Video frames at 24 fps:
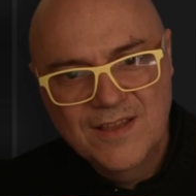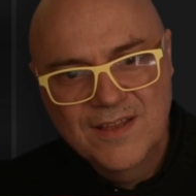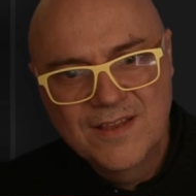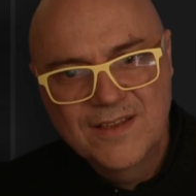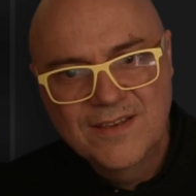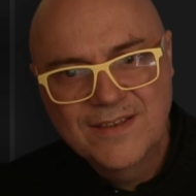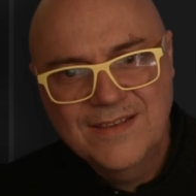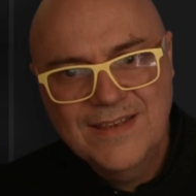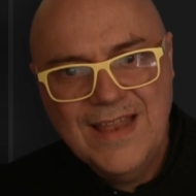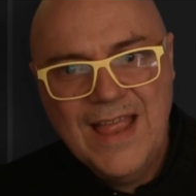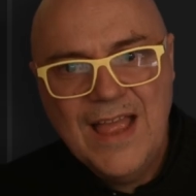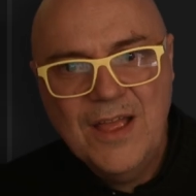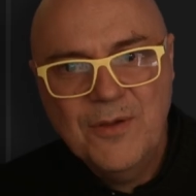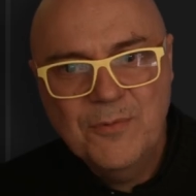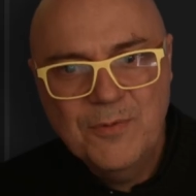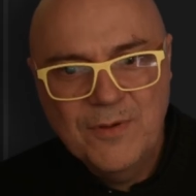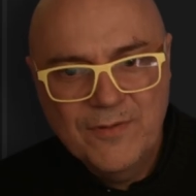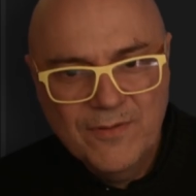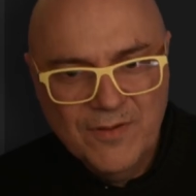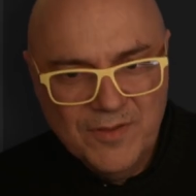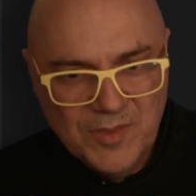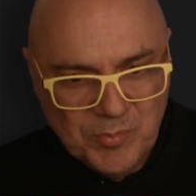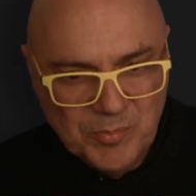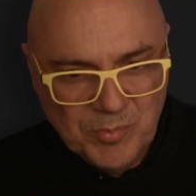now we're
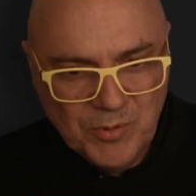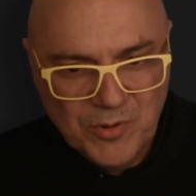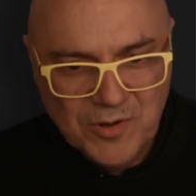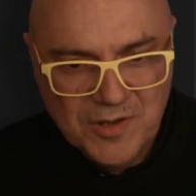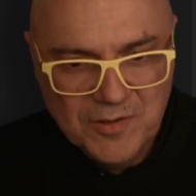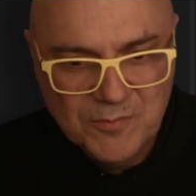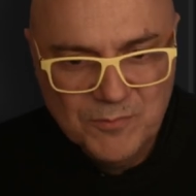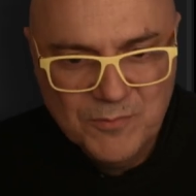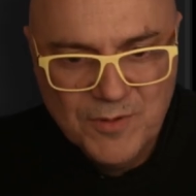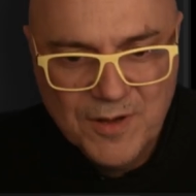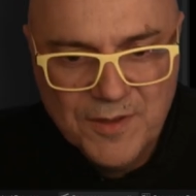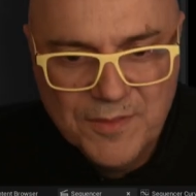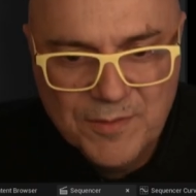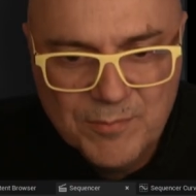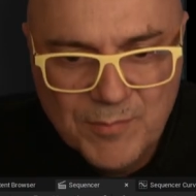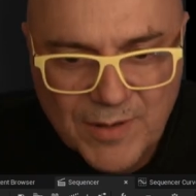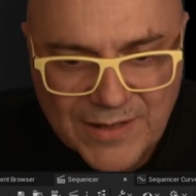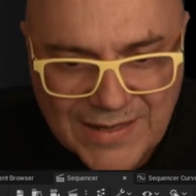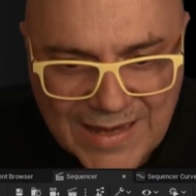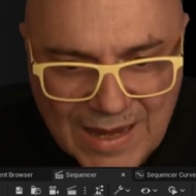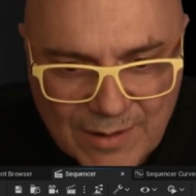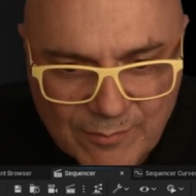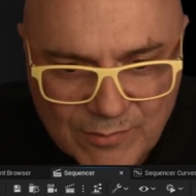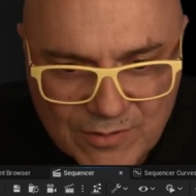at the point with my
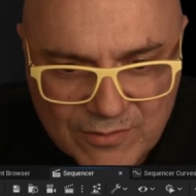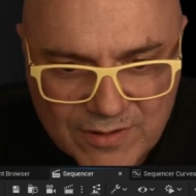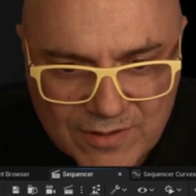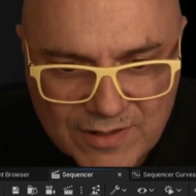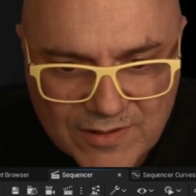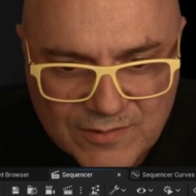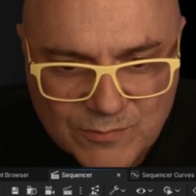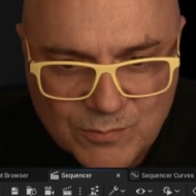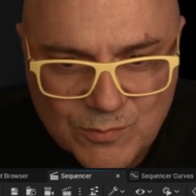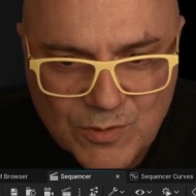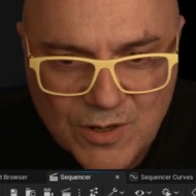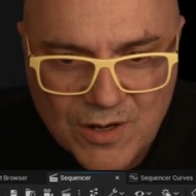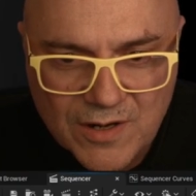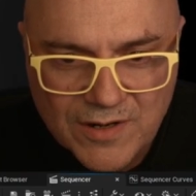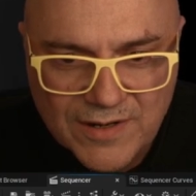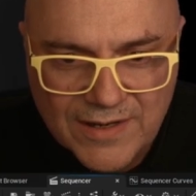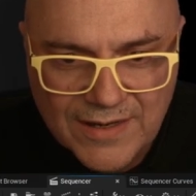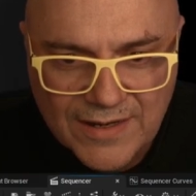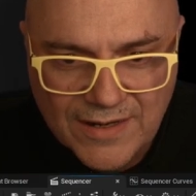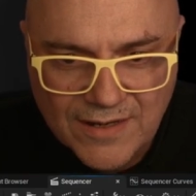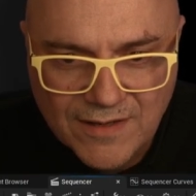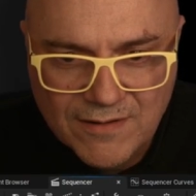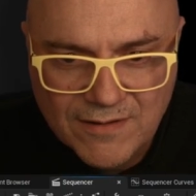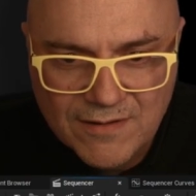camera is
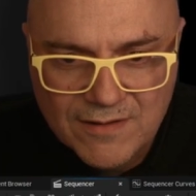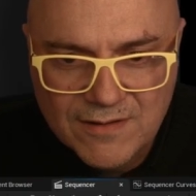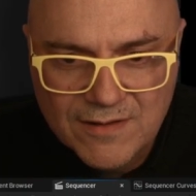working.